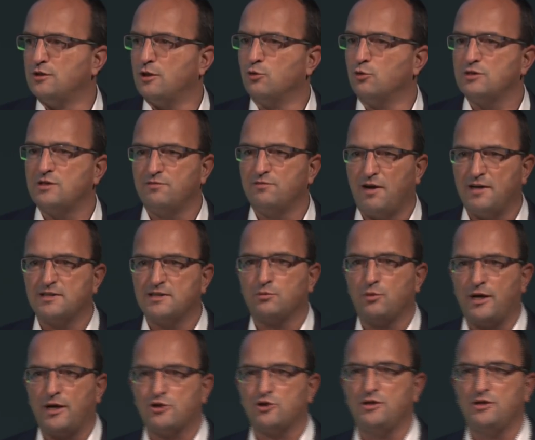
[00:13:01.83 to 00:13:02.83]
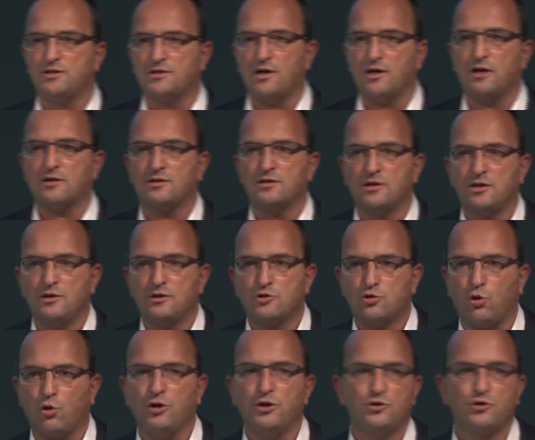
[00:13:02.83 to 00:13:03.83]
those devices will actually start
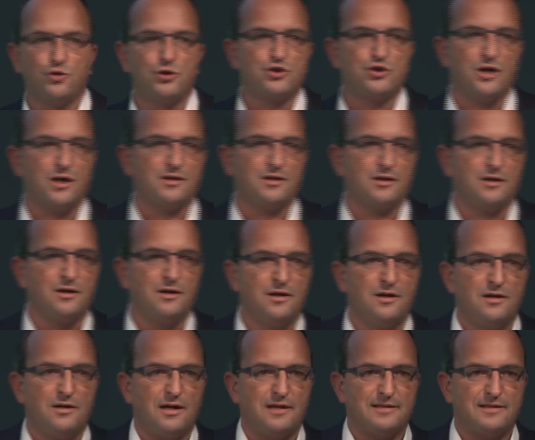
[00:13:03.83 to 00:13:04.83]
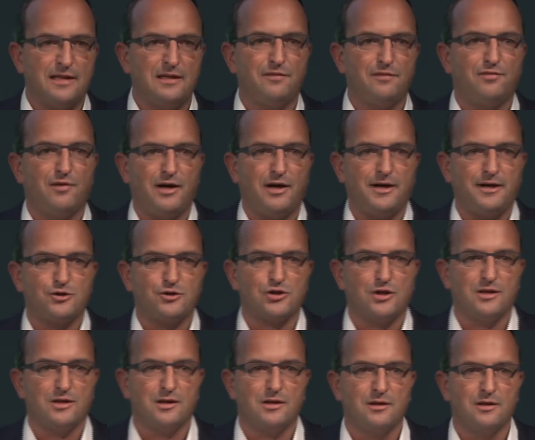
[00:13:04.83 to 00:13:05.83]
talking to each other, identifying each
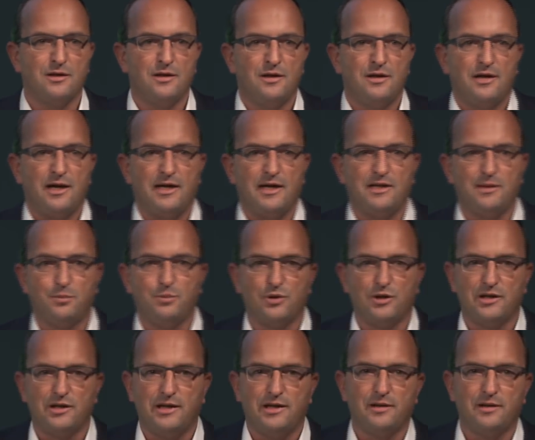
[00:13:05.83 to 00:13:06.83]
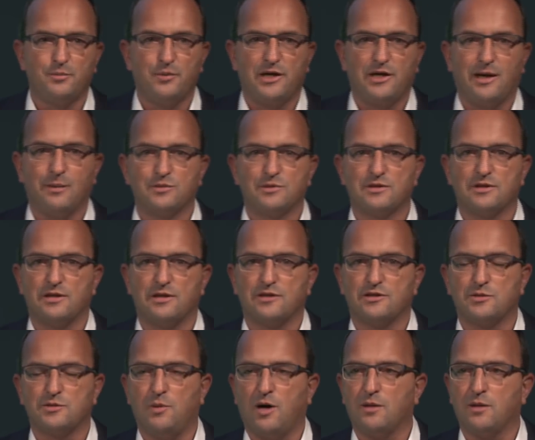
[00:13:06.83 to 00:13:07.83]
other, and the building becomes a
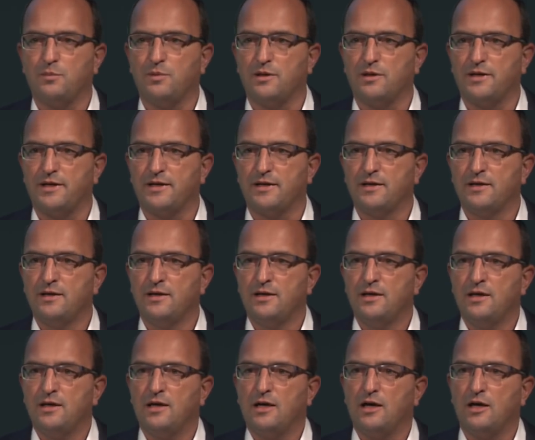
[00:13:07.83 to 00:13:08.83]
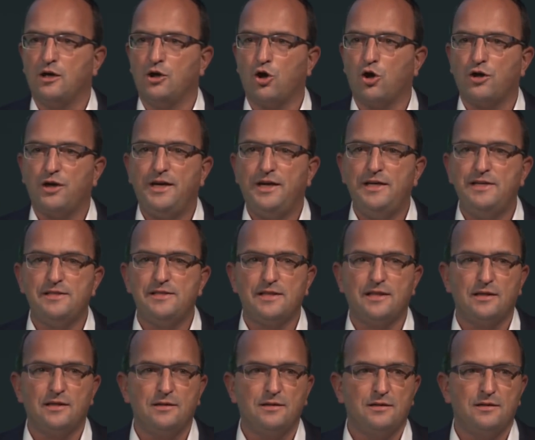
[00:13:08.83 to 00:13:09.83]
smart building. A lot
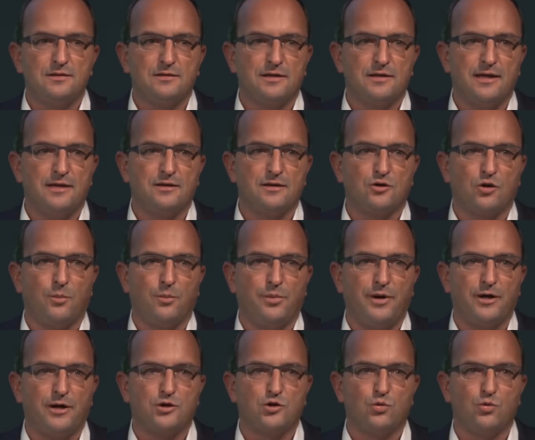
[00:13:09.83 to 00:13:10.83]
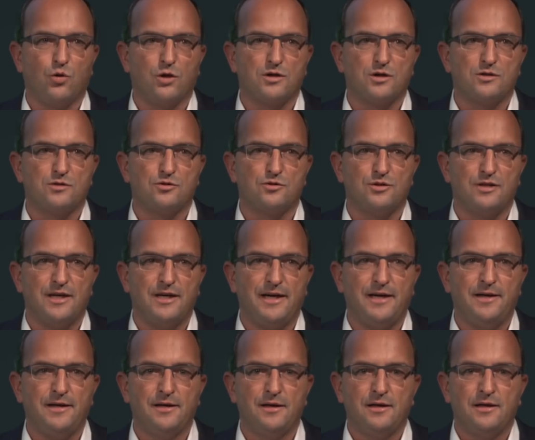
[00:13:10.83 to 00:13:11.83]
easier than compared to what
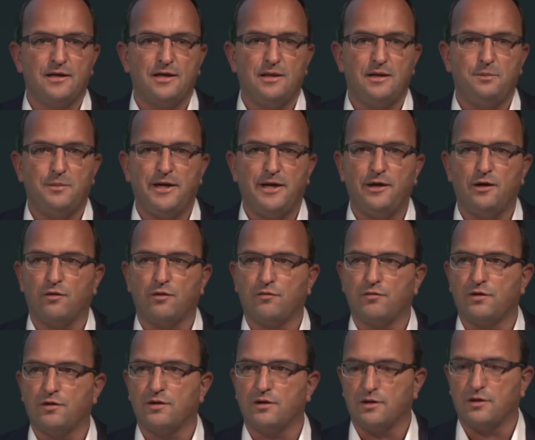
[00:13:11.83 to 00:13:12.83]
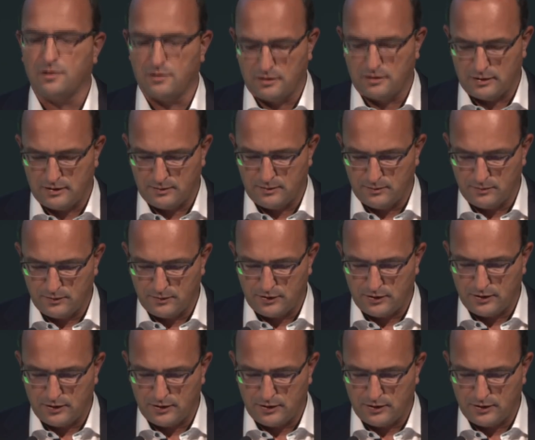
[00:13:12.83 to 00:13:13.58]
today in many of the